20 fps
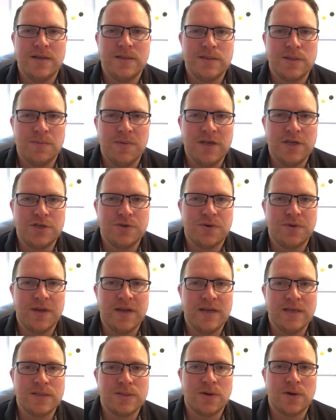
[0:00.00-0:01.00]
to make sure
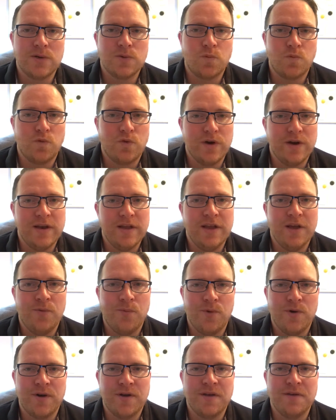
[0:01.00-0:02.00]
that it starts really
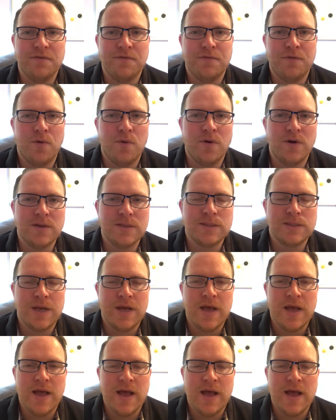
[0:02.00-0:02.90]
working for us.